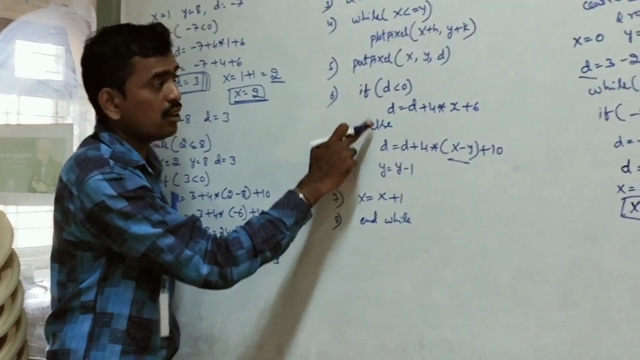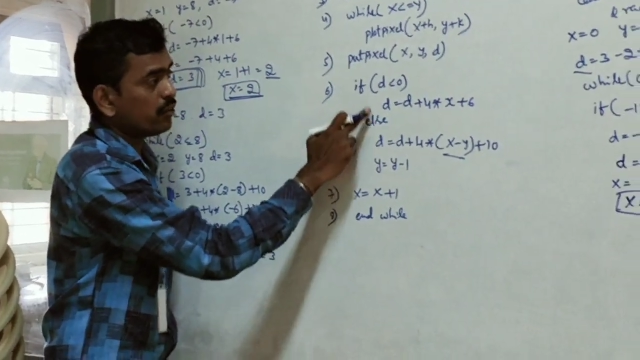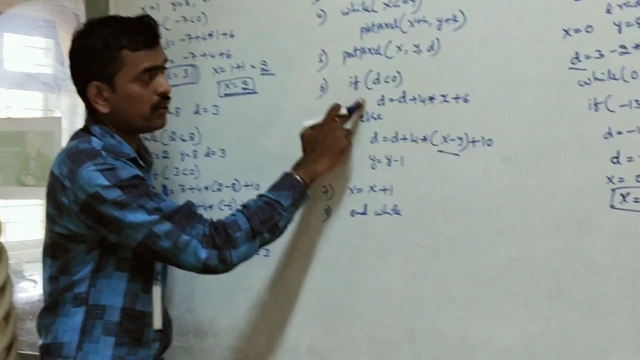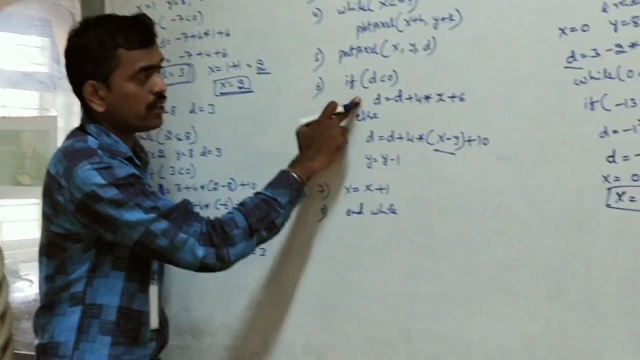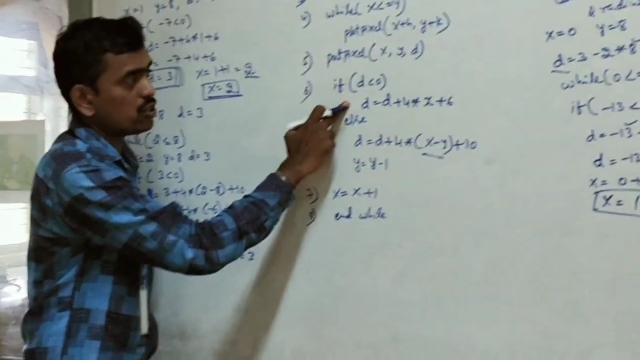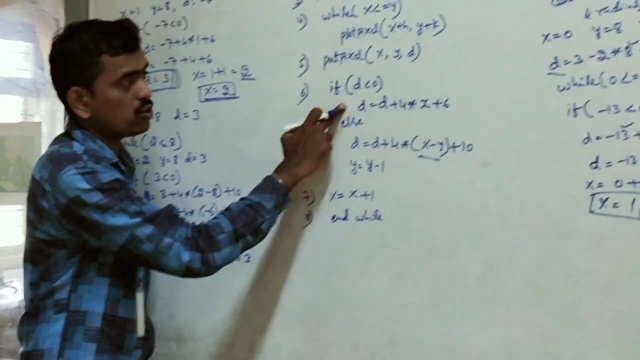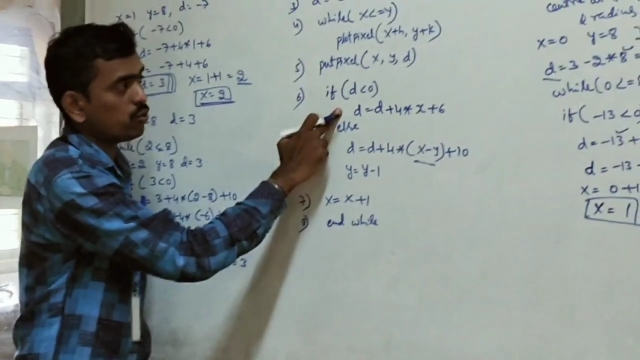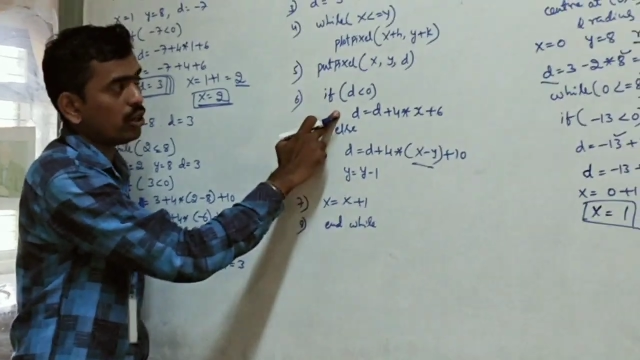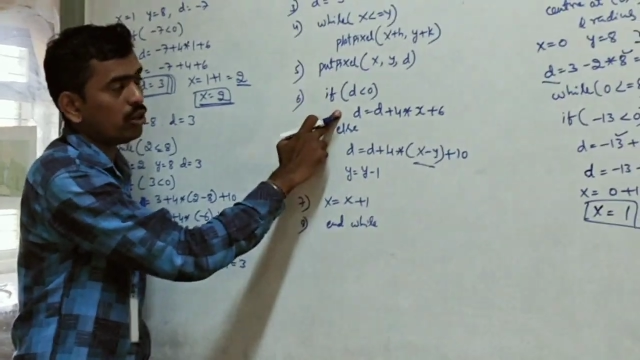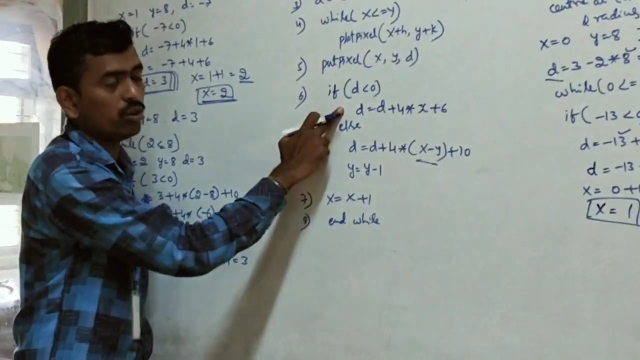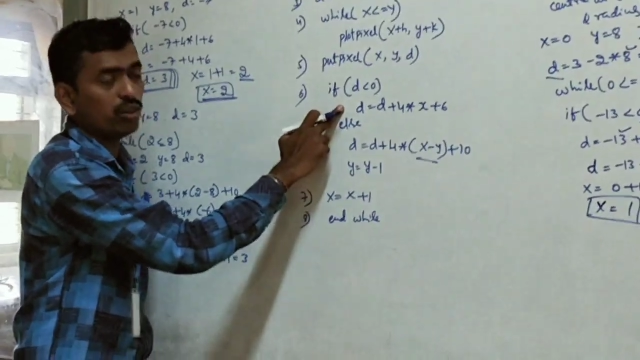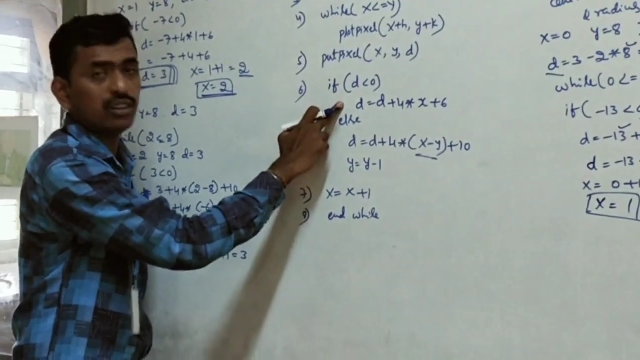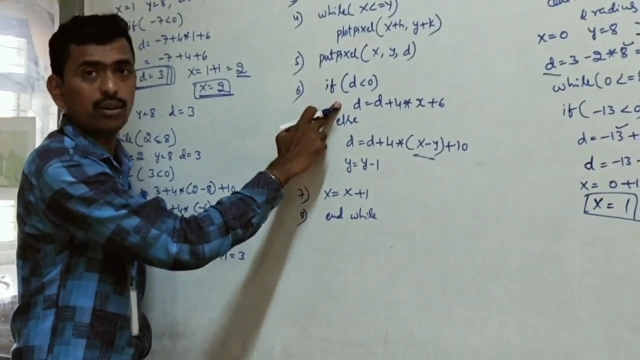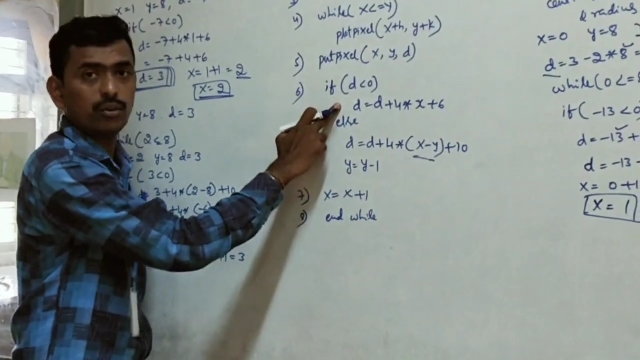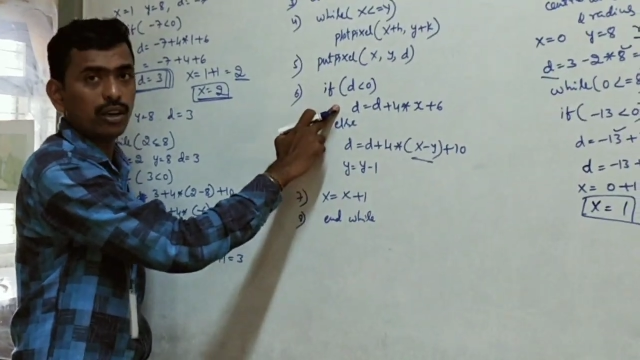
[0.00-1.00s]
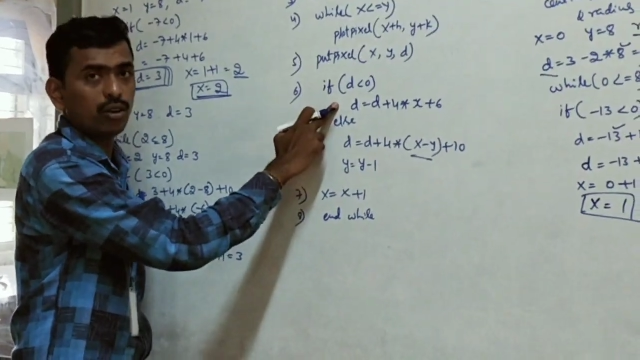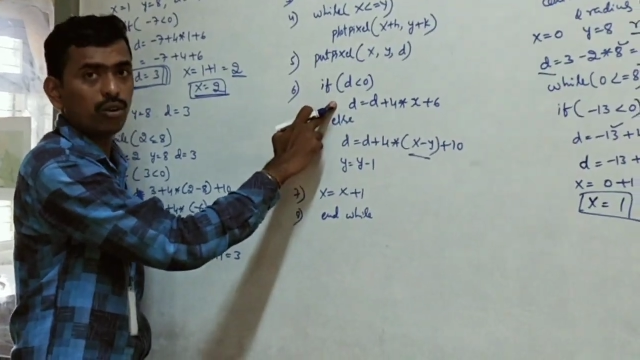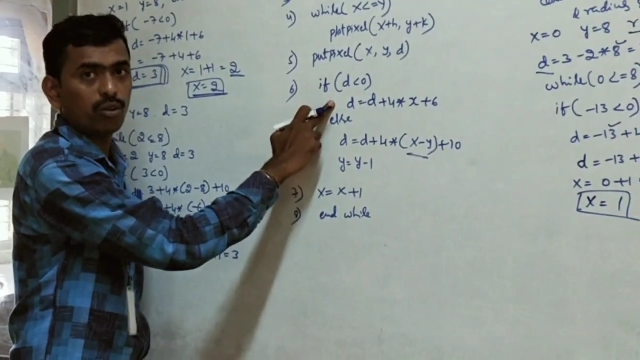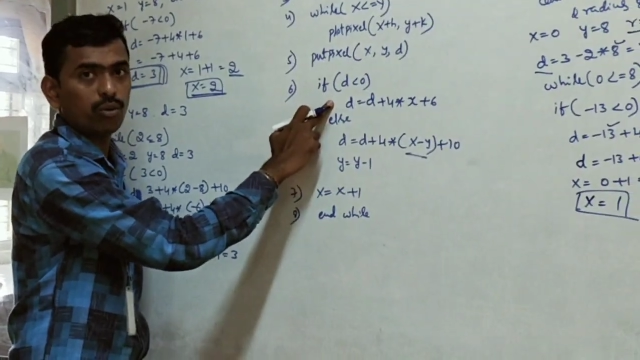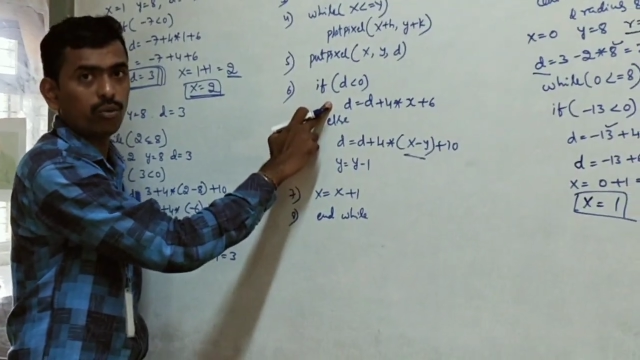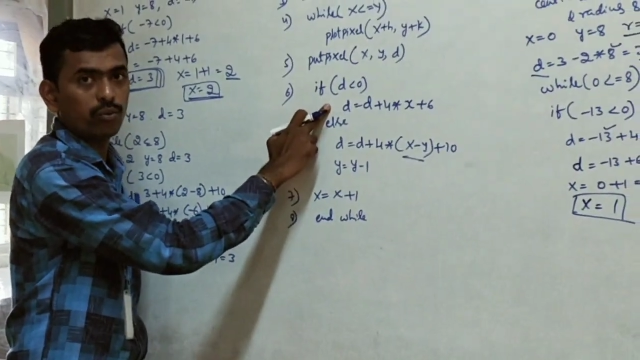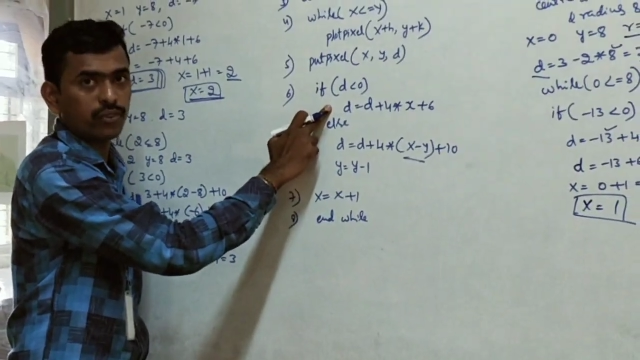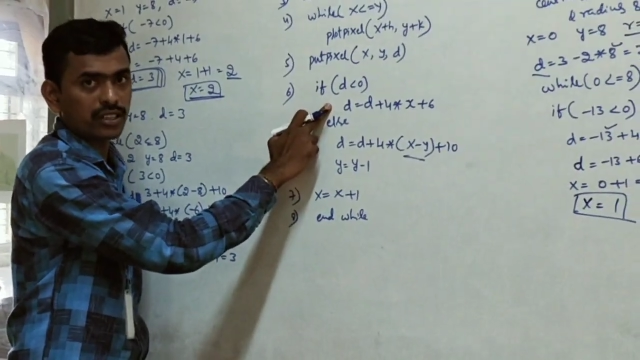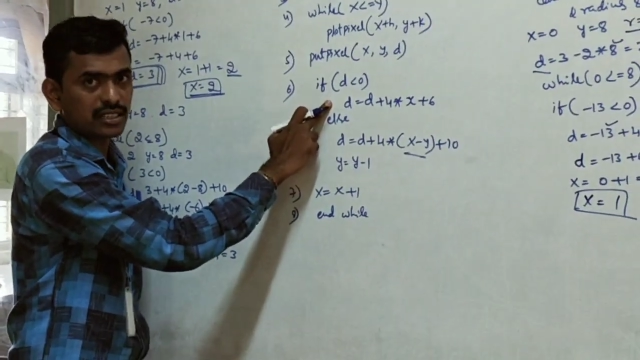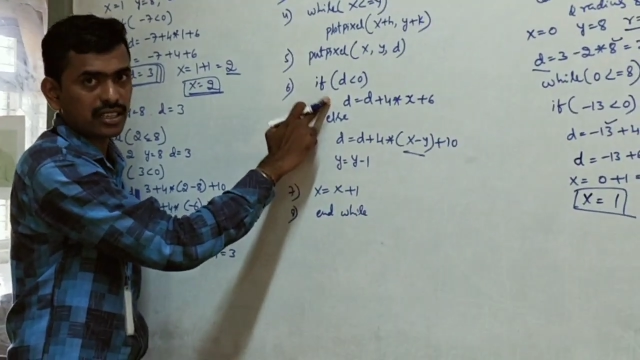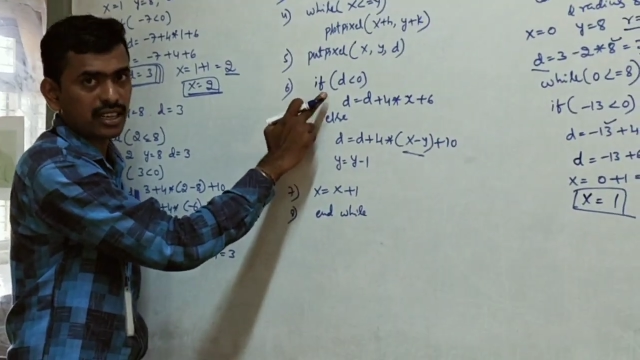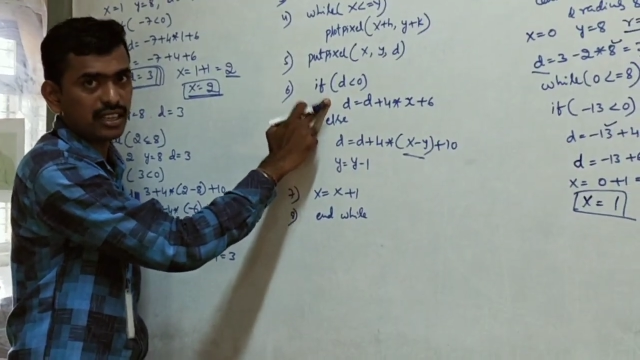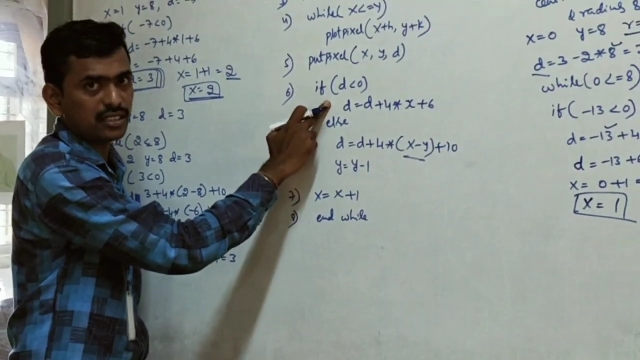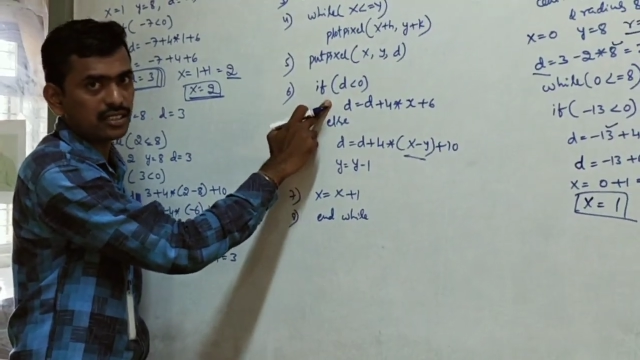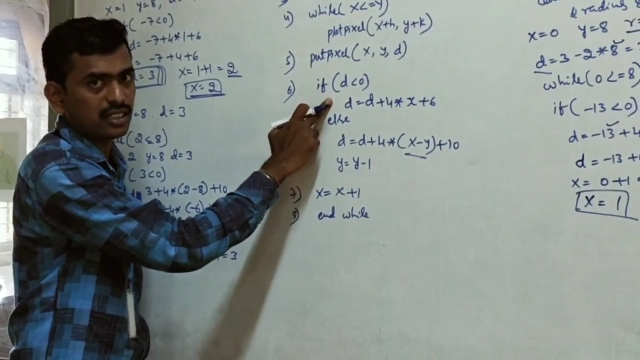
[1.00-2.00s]
first first
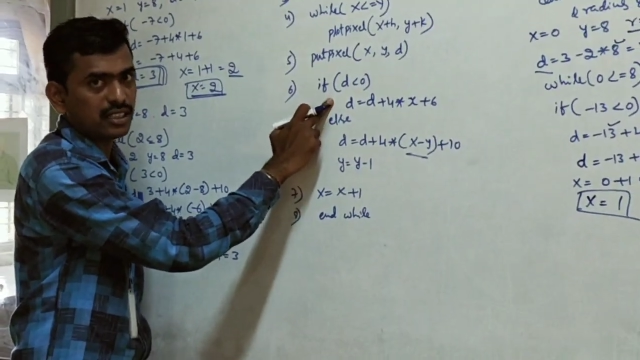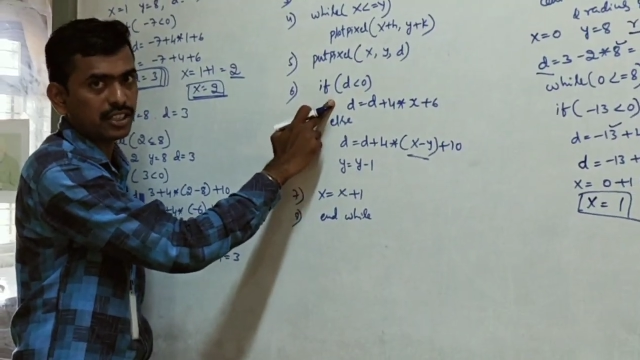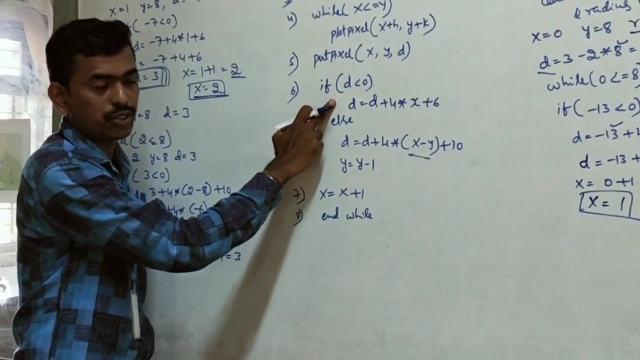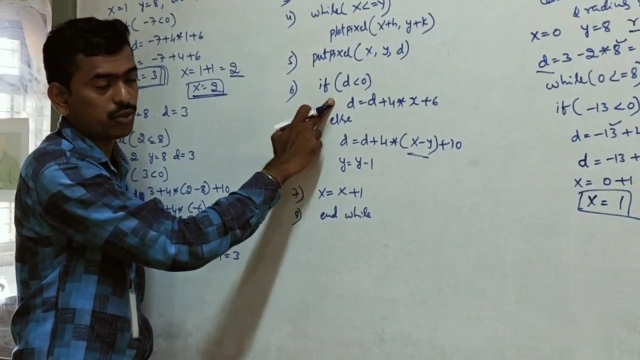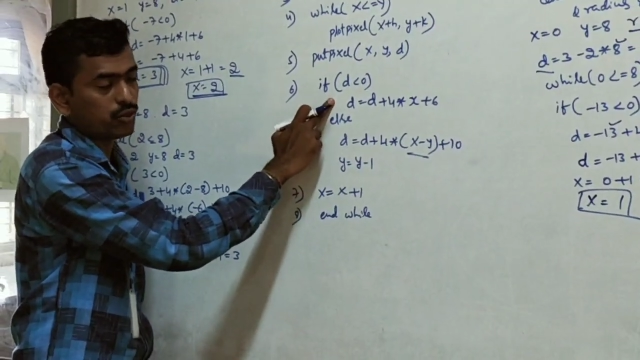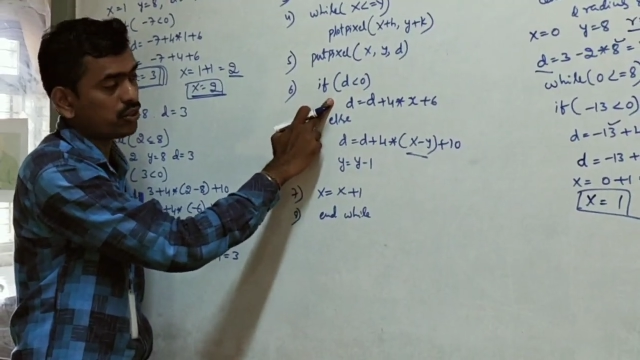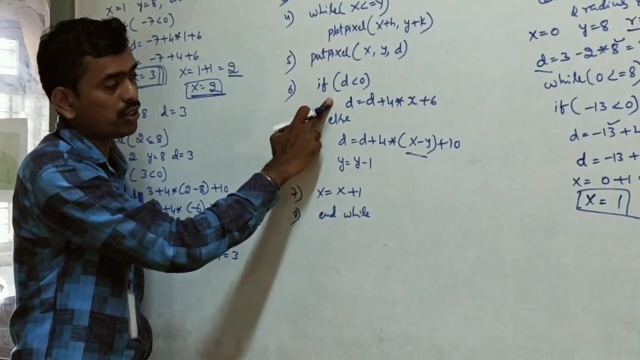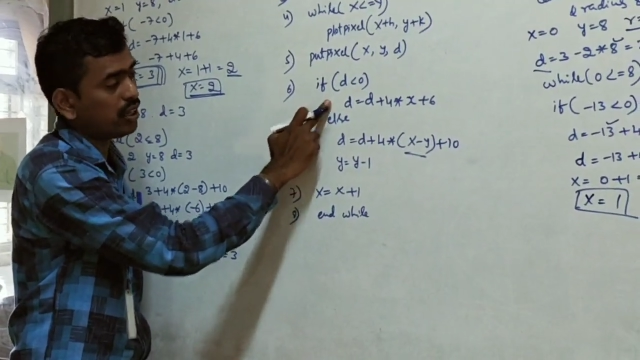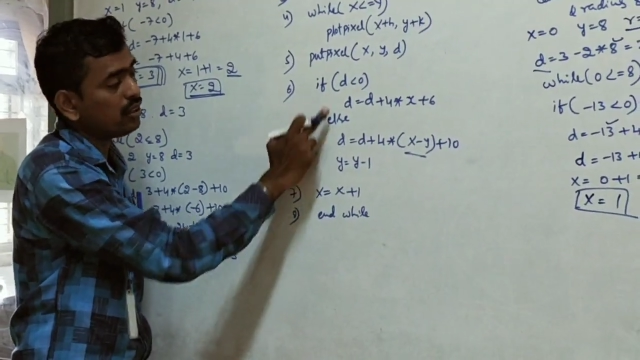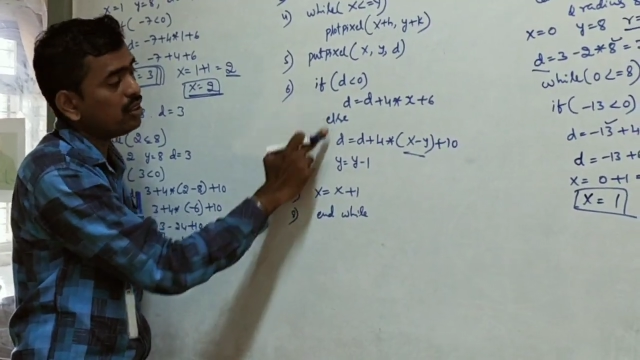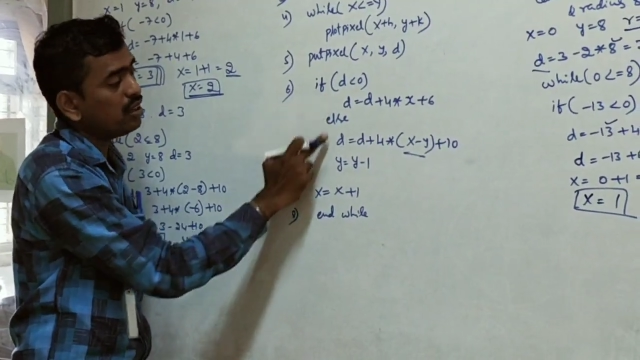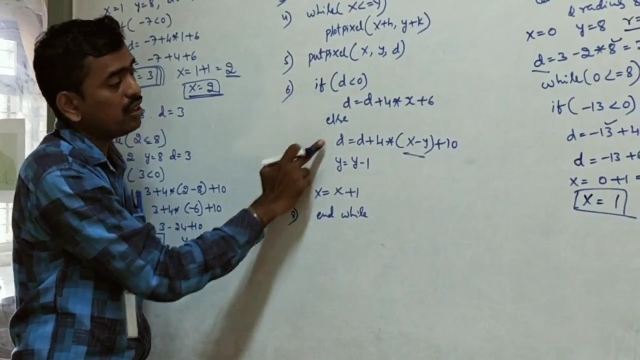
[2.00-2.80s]
condition is execution,